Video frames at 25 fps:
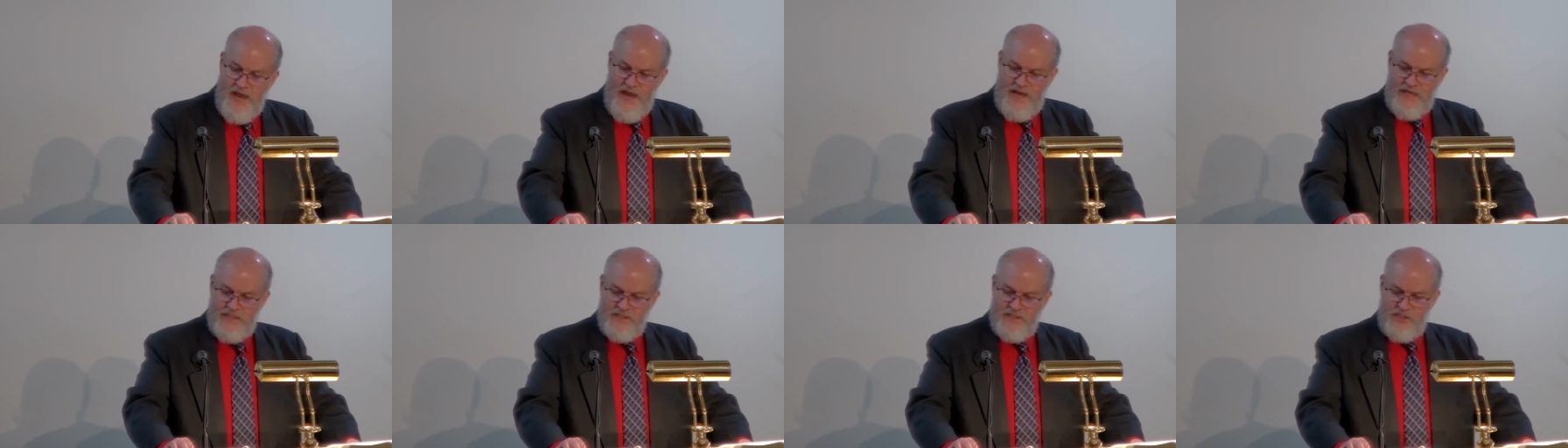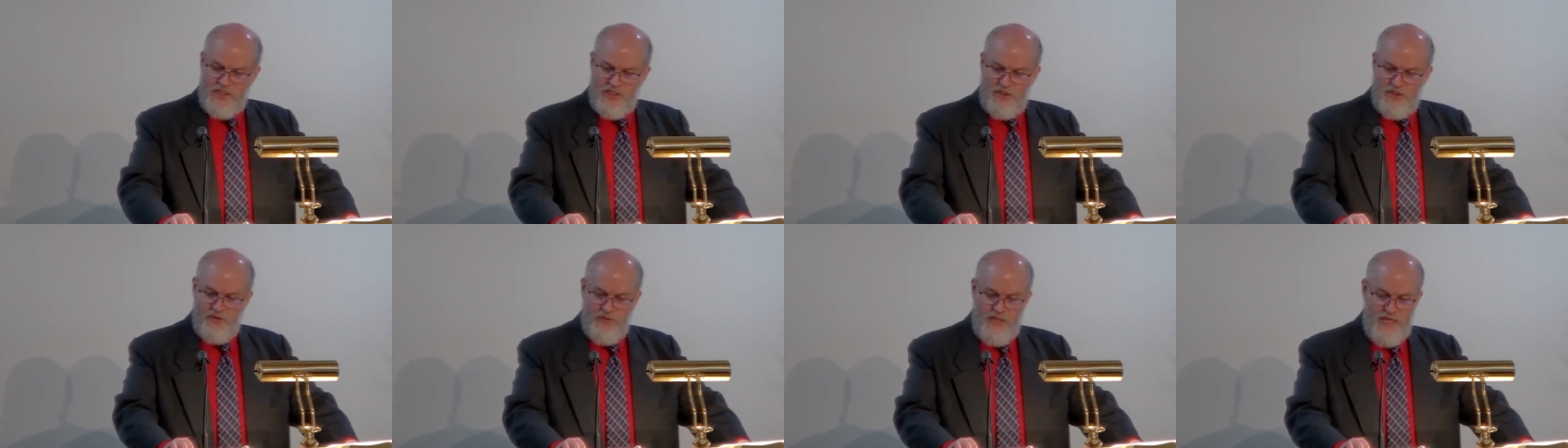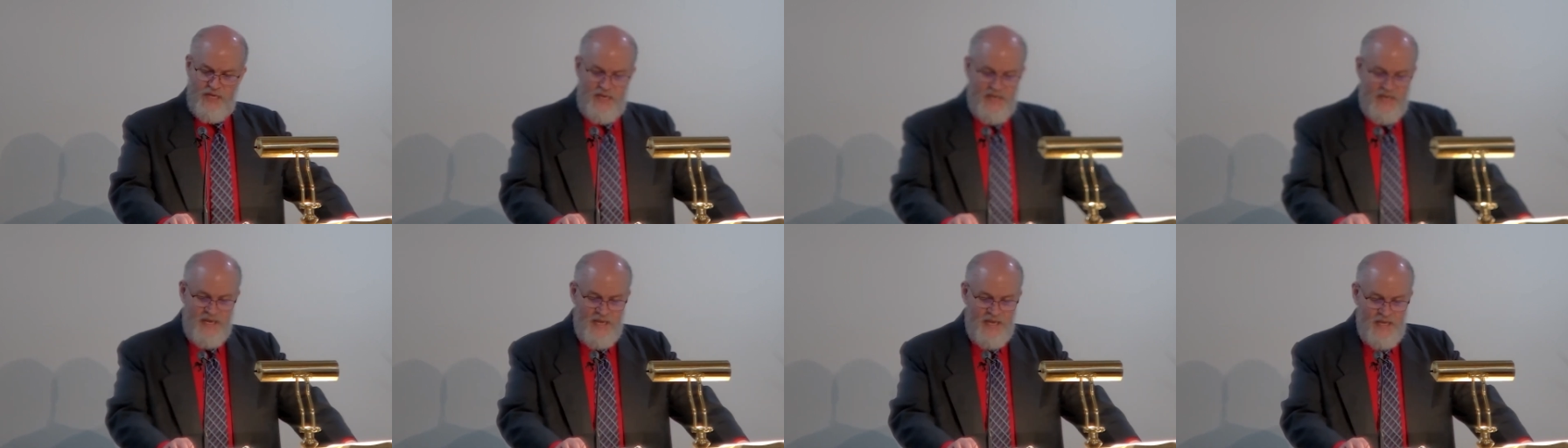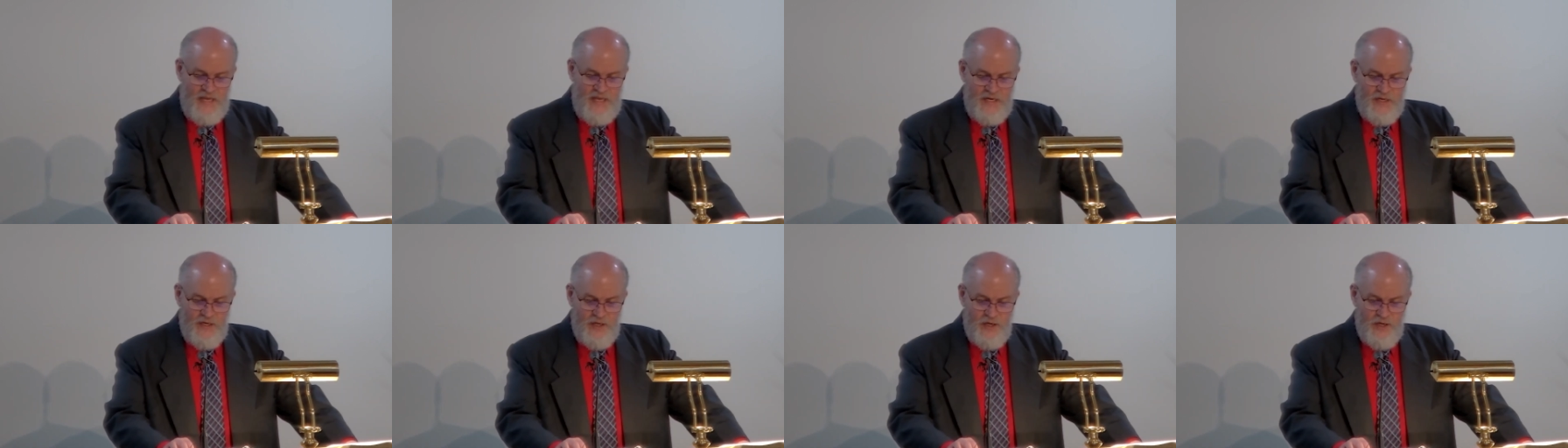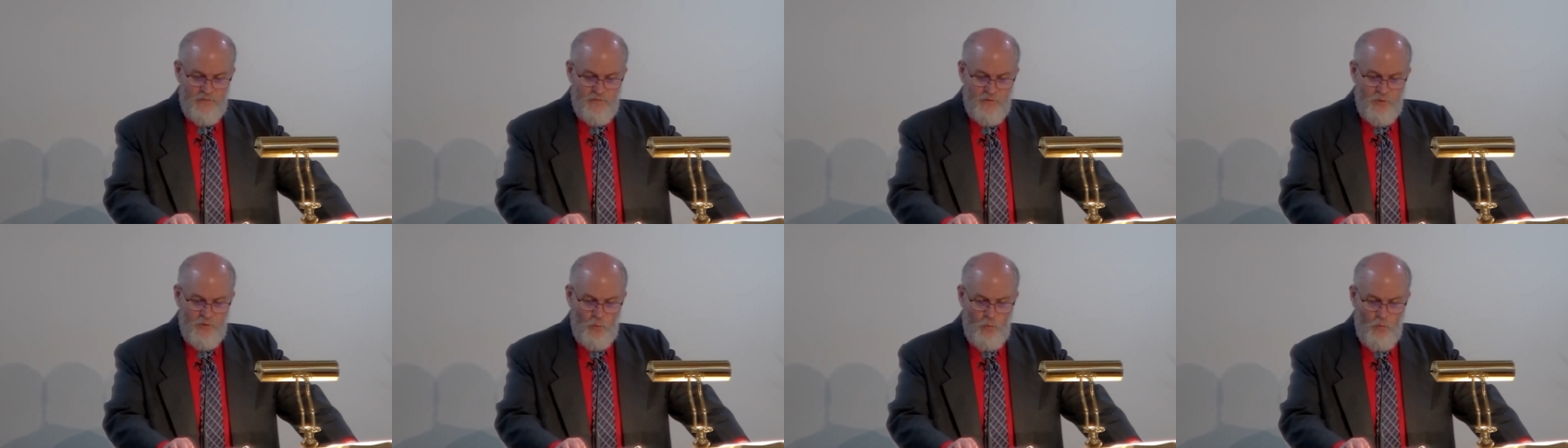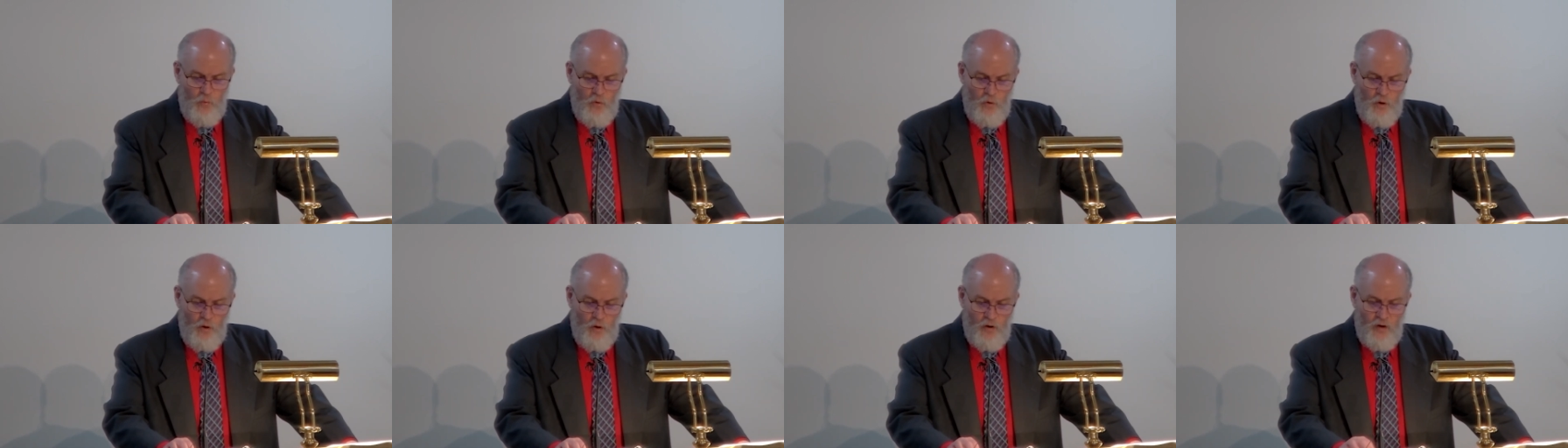Until the end of the
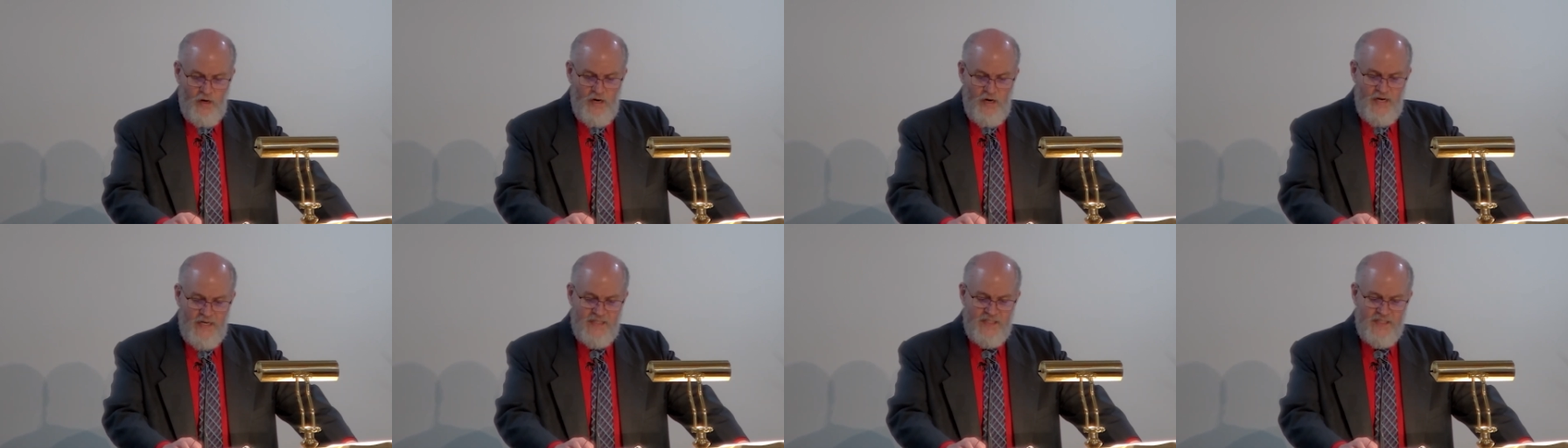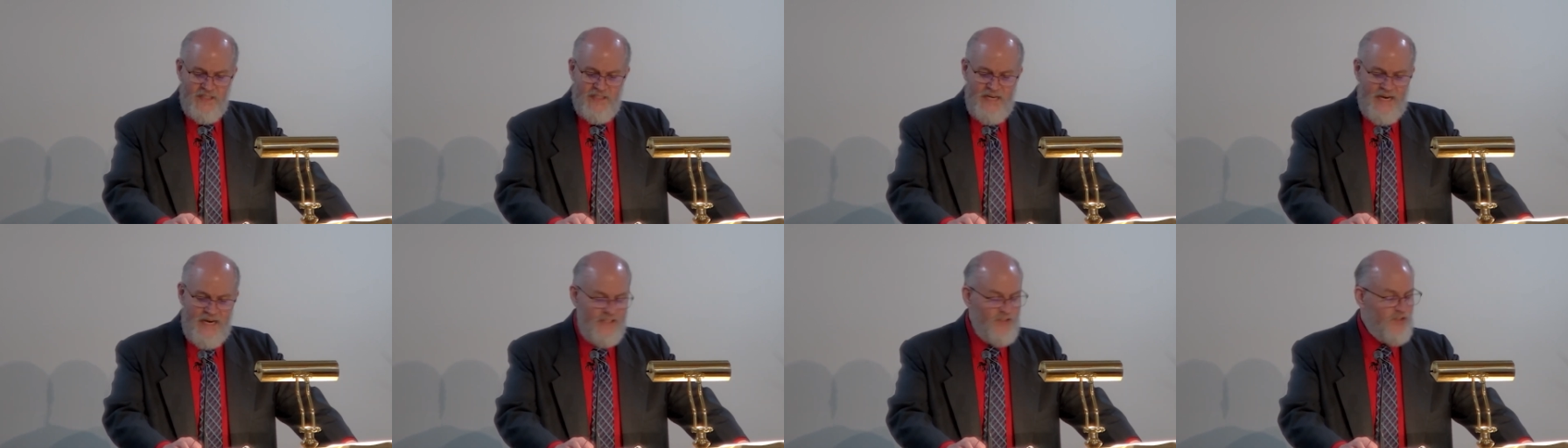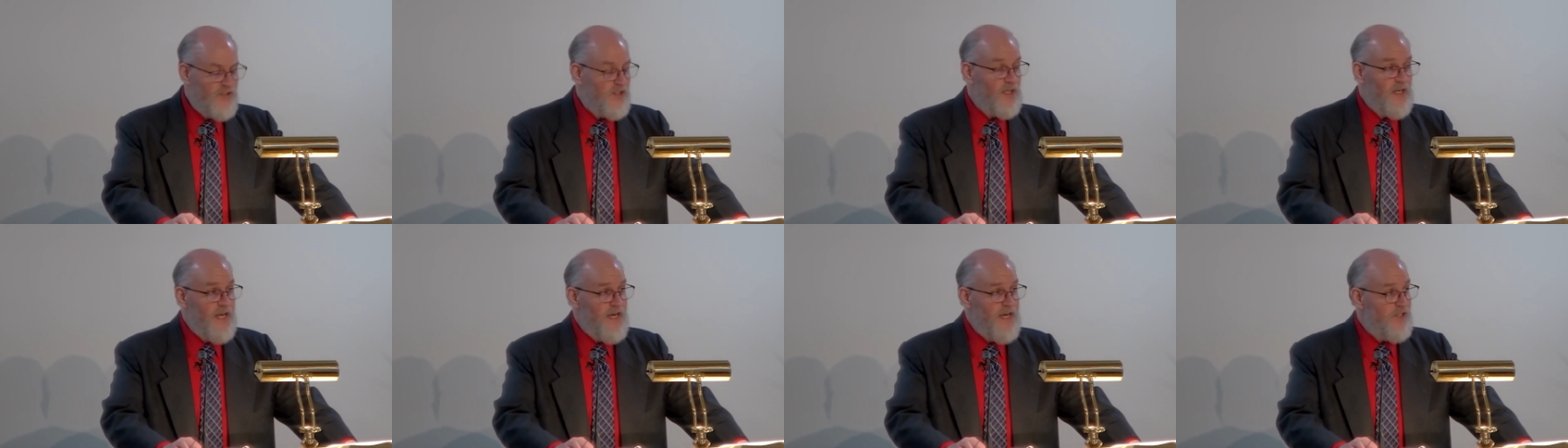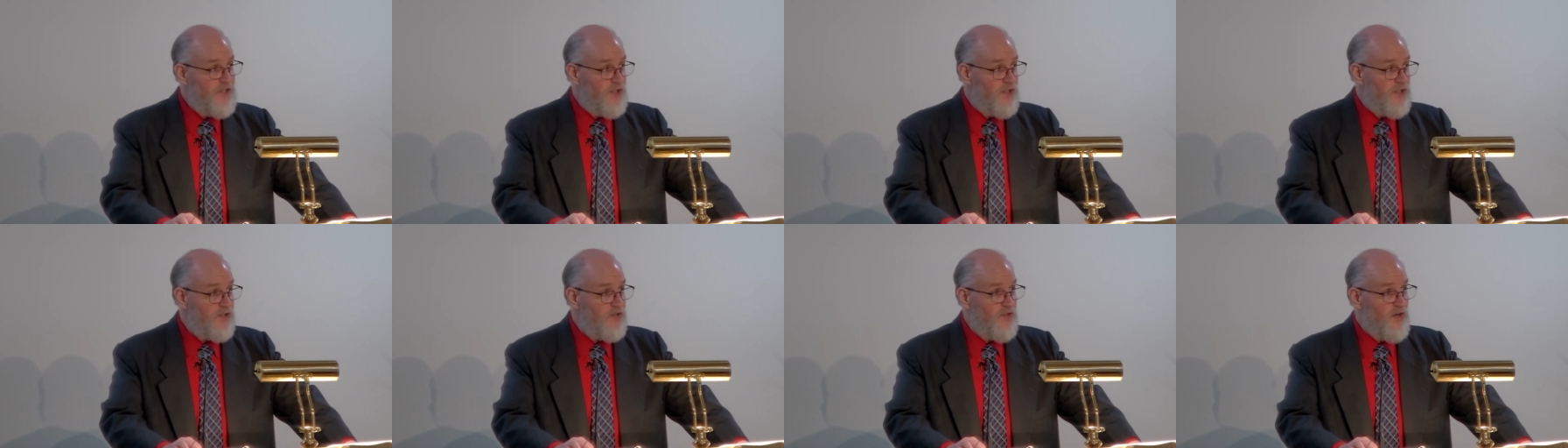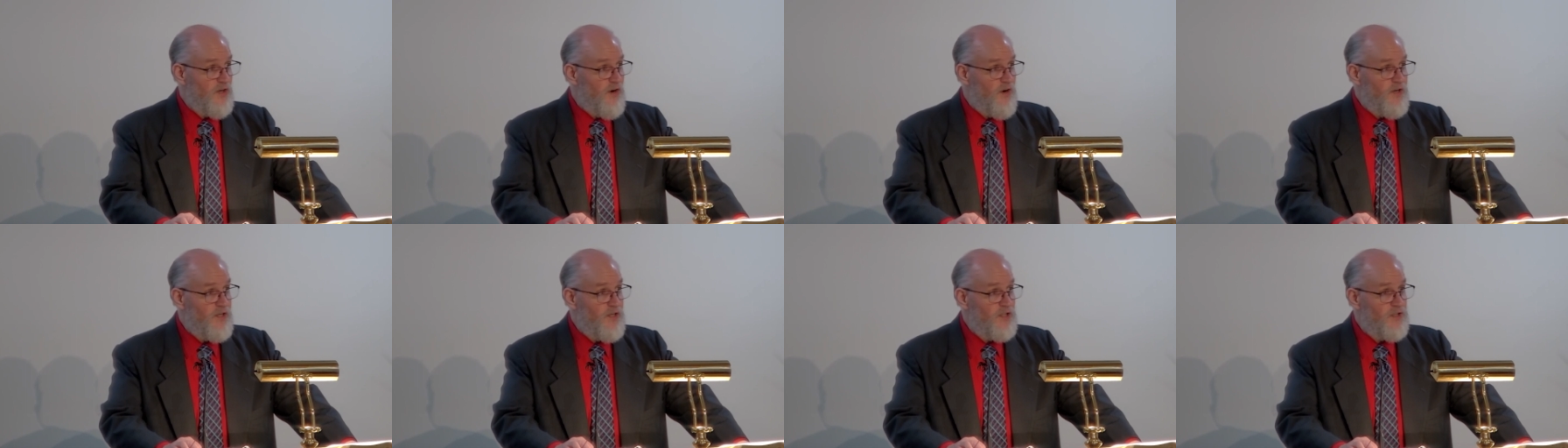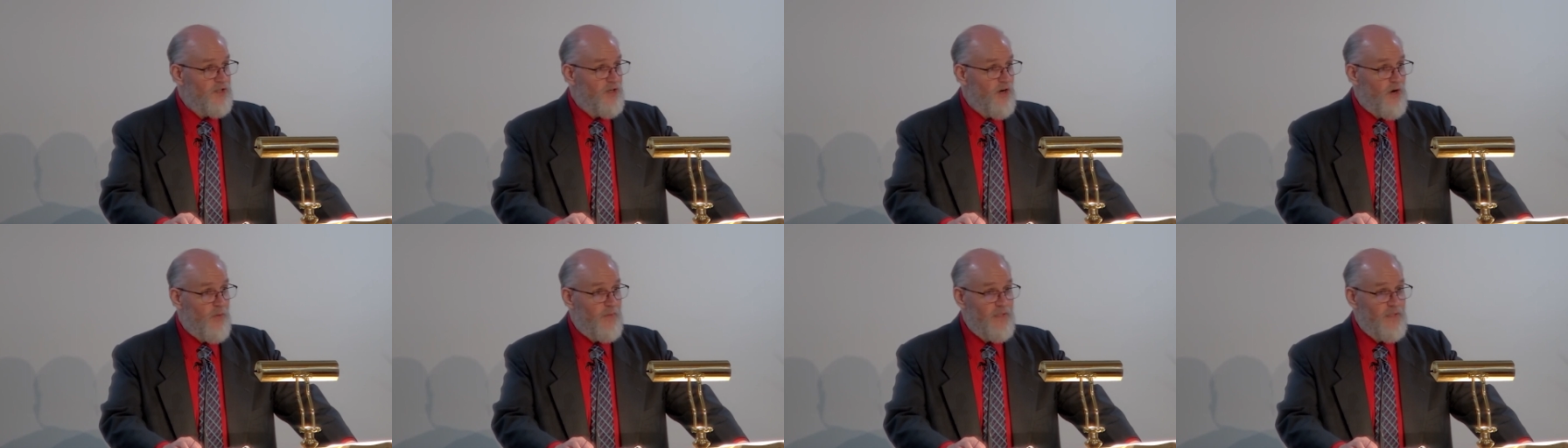war, desolations are
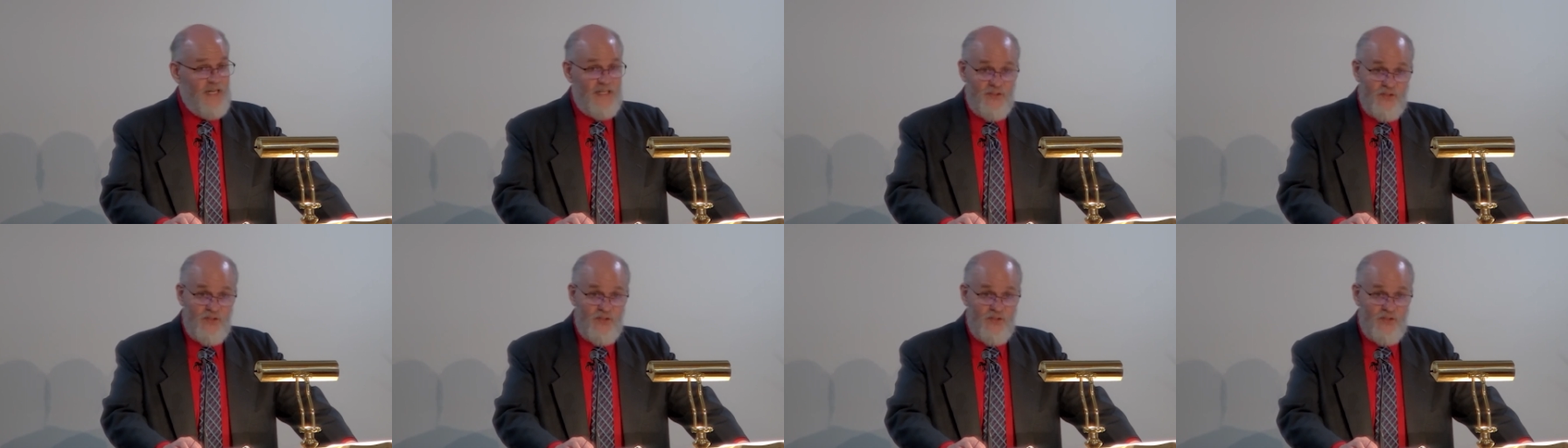determined.